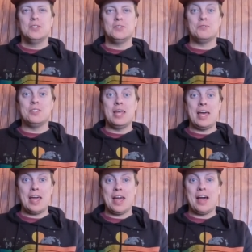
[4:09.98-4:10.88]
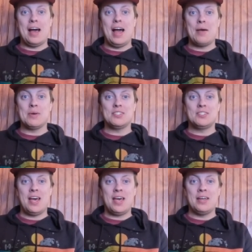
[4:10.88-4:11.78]
So today, I am
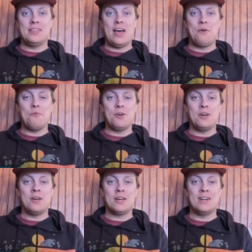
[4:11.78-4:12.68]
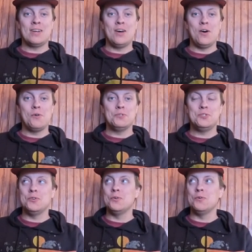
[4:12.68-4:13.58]
excited that we're gonna go
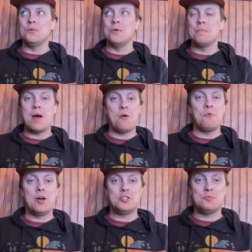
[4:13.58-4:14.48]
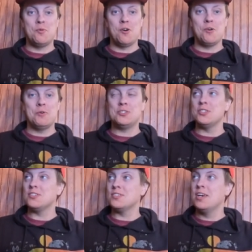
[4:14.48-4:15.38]
to Mount Rushmore, which
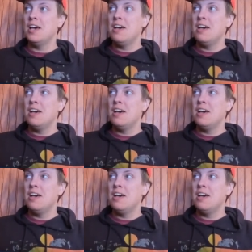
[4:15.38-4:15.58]
is